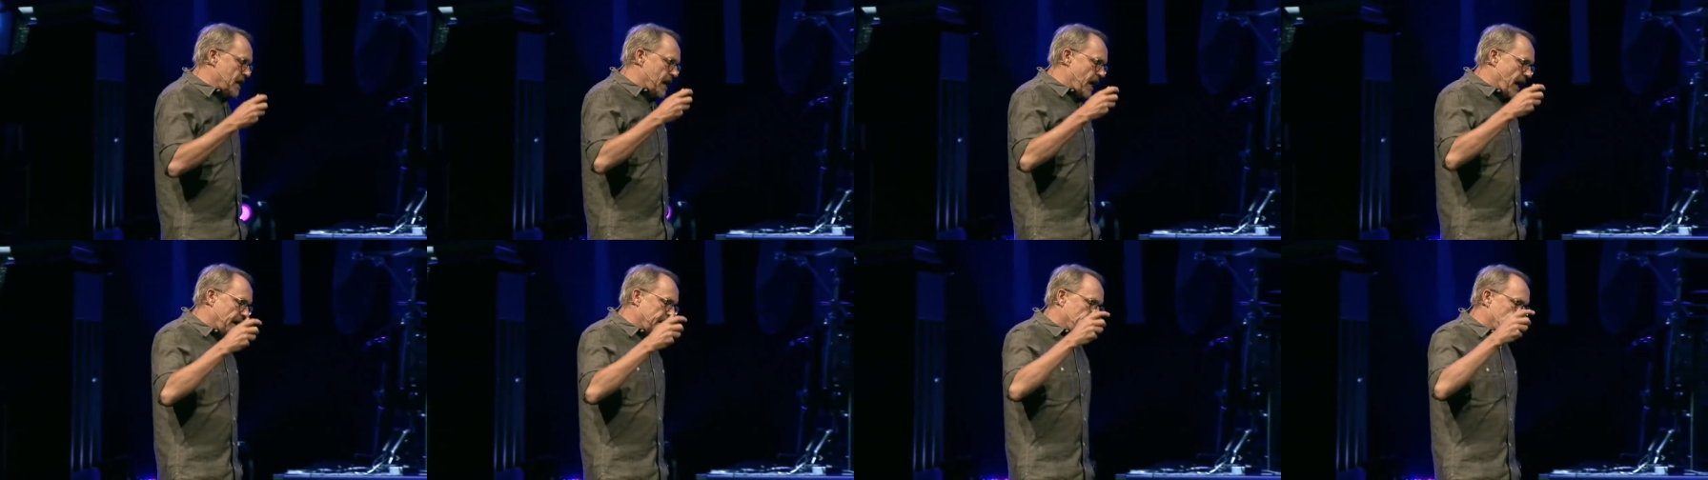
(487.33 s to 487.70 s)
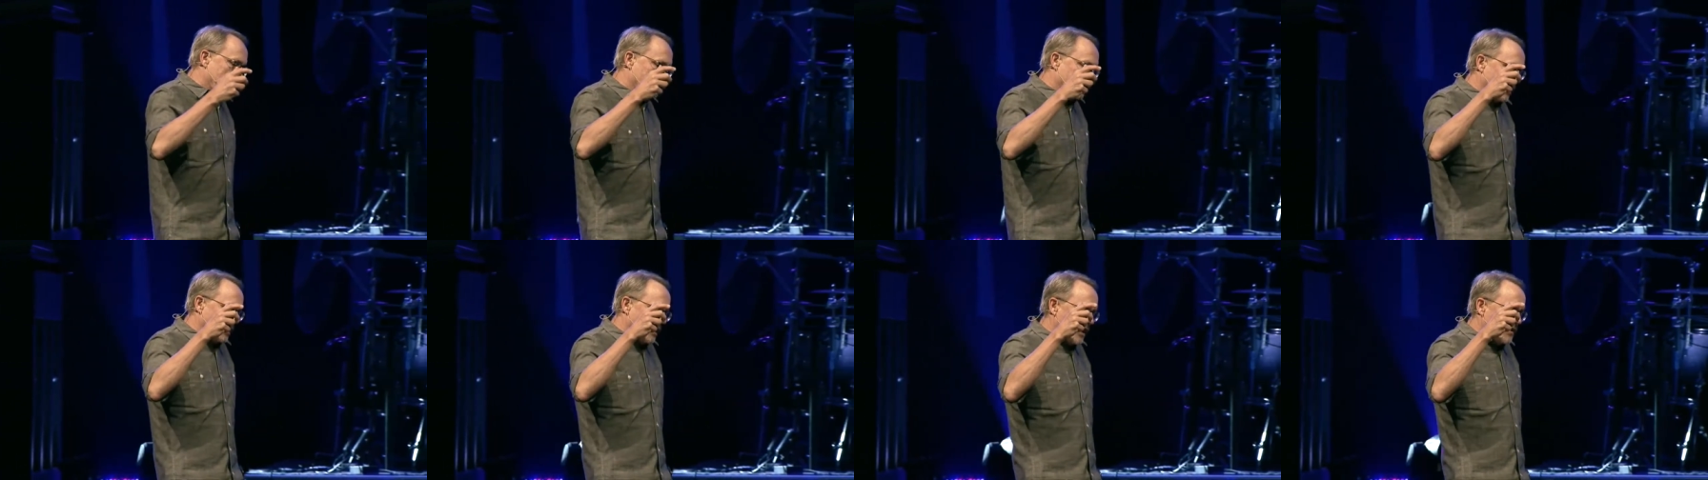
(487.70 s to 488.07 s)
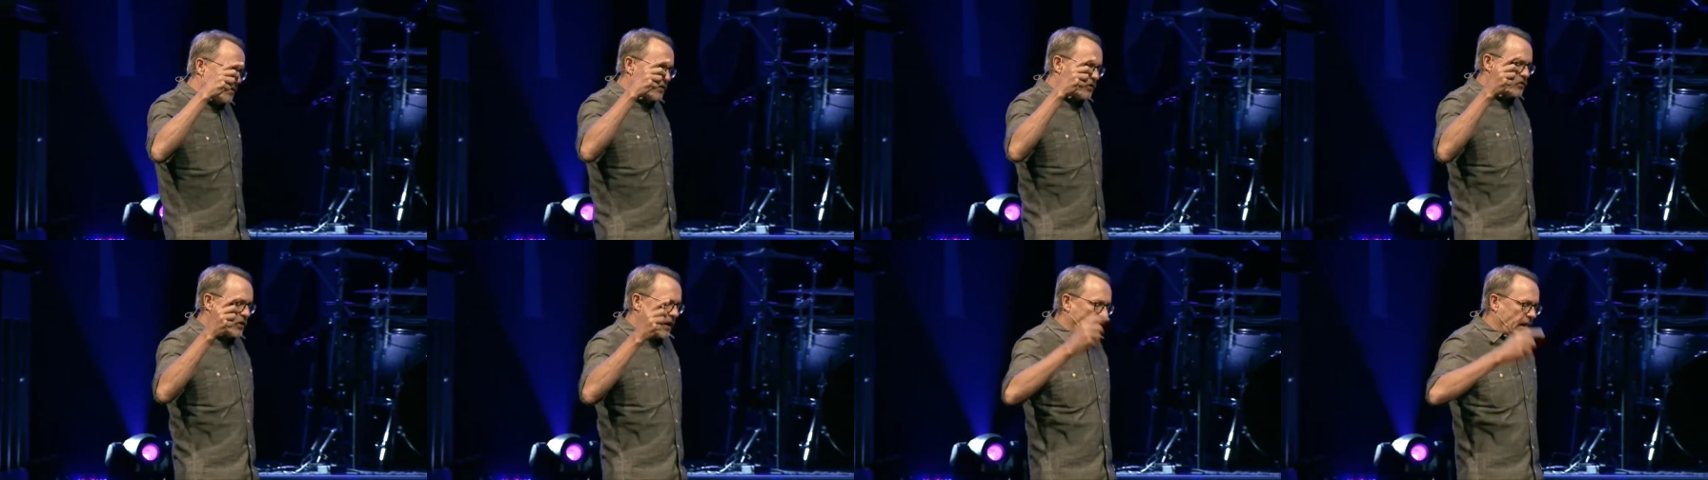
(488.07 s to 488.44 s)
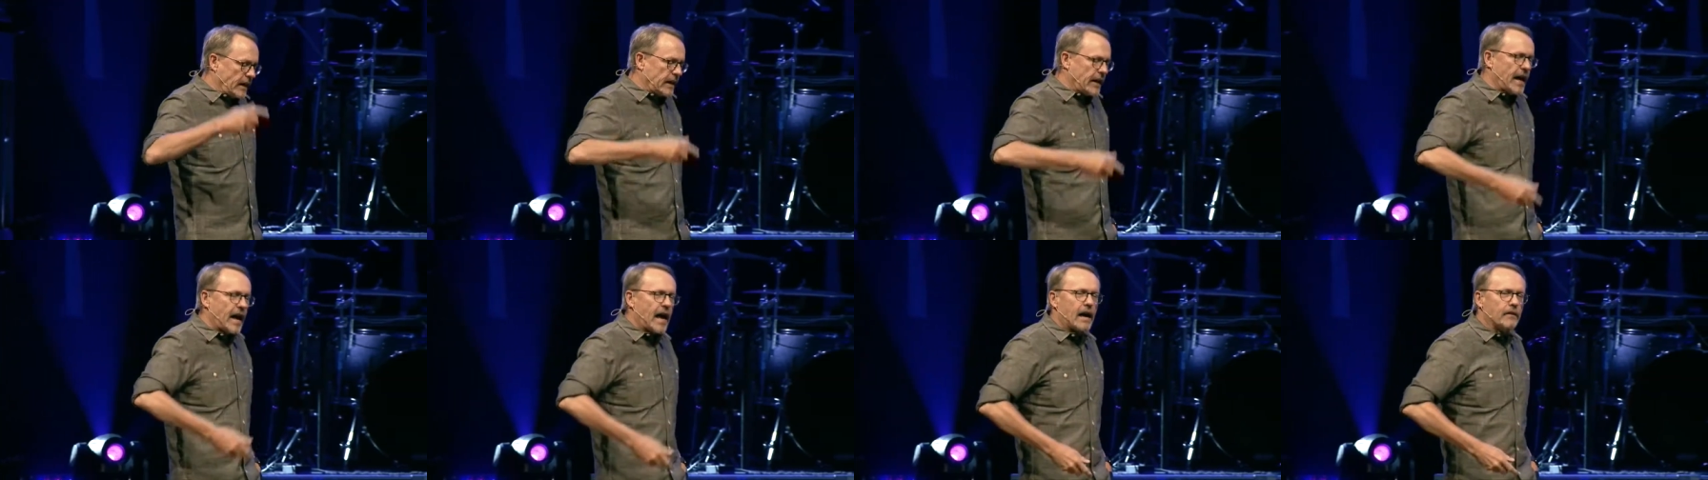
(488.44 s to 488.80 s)
and in the
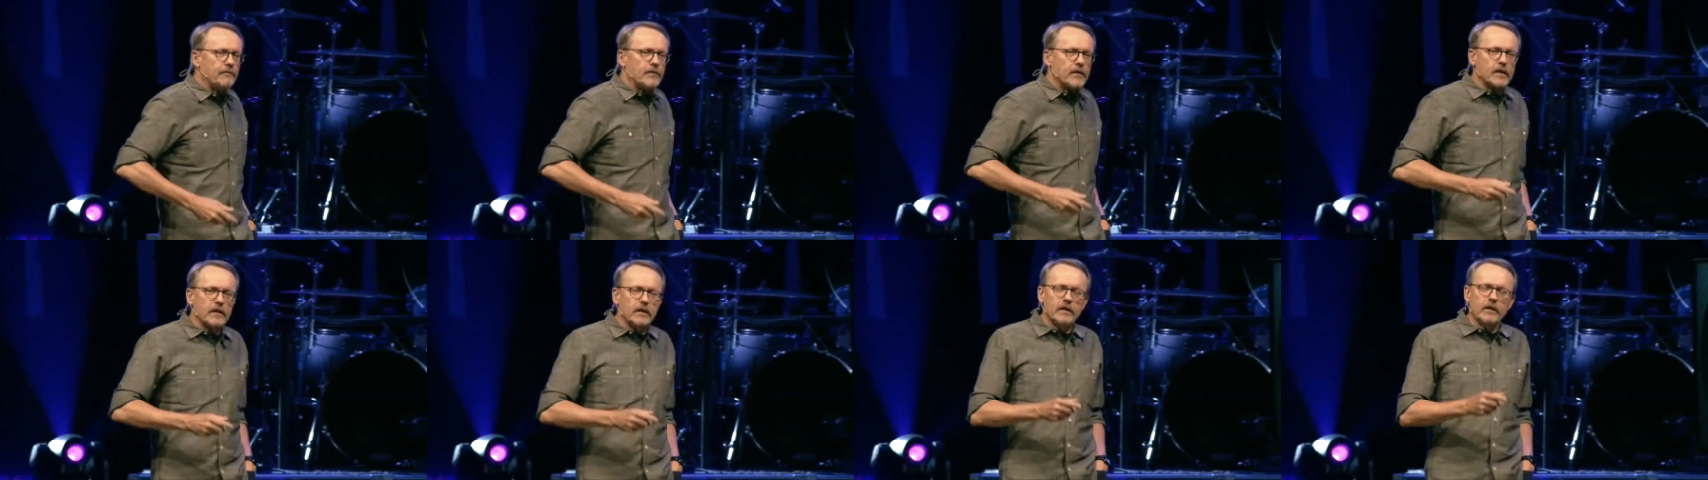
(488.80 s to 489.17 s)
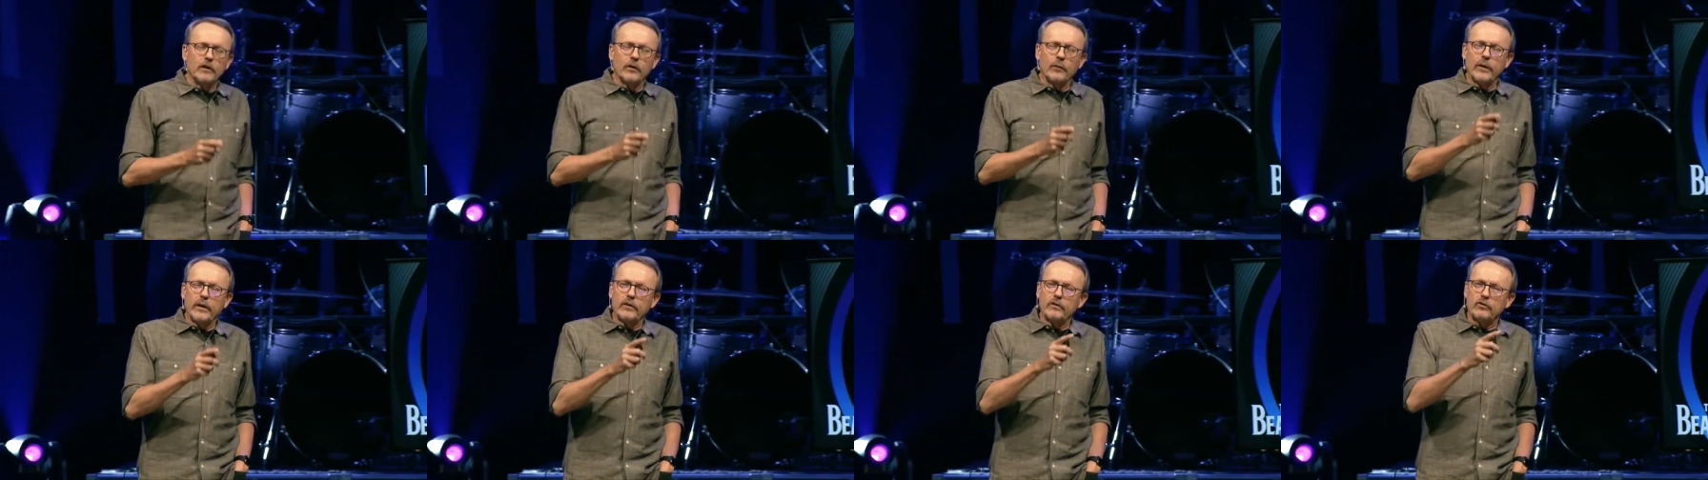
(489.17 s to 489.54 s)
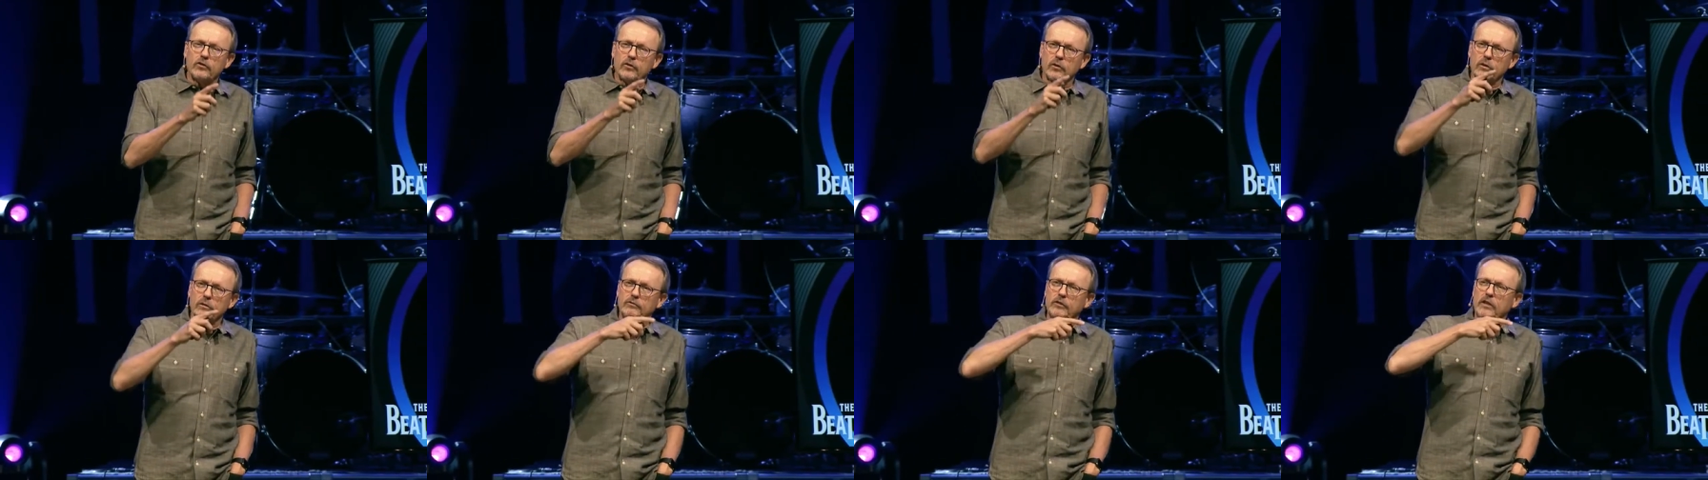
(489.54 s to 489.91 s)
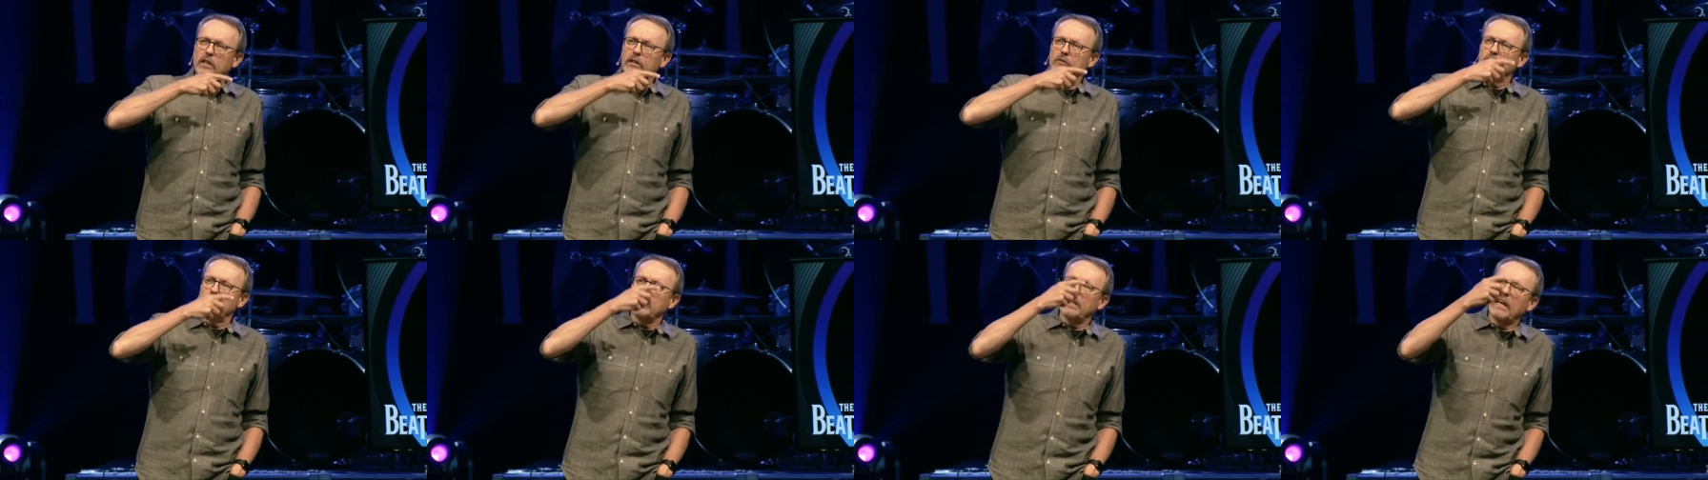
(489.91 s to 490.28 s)
second half, he sort of
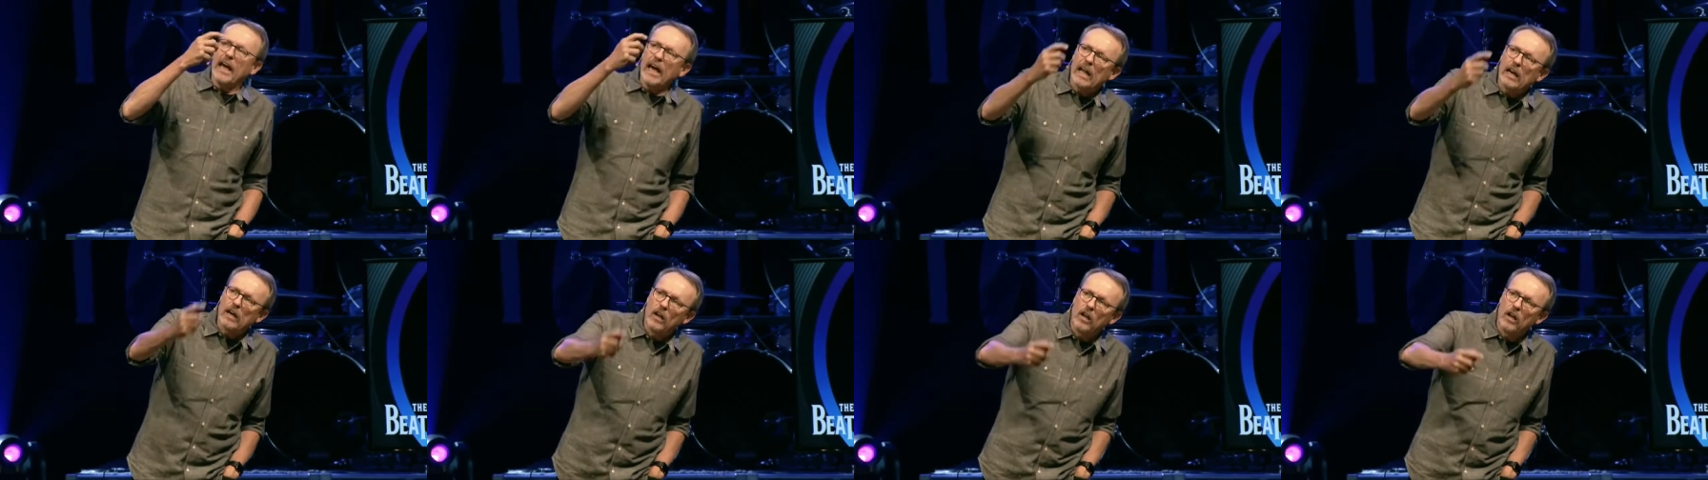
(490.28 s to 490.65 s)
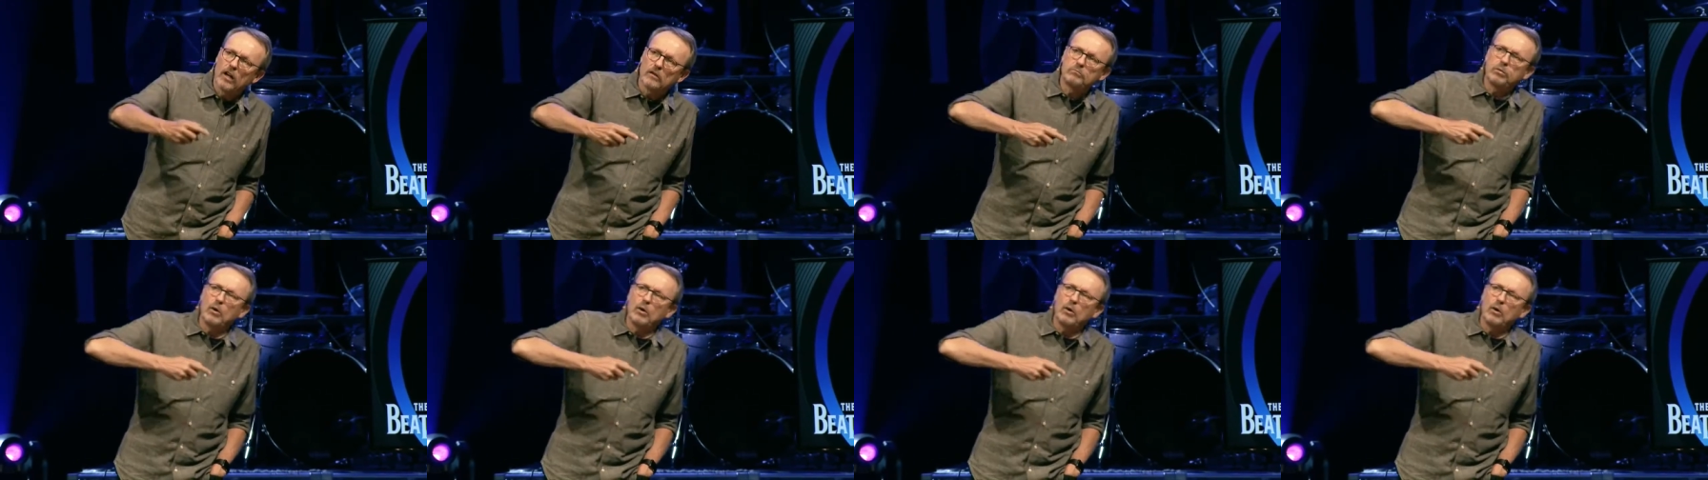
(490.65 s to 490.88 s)
gives a catalog,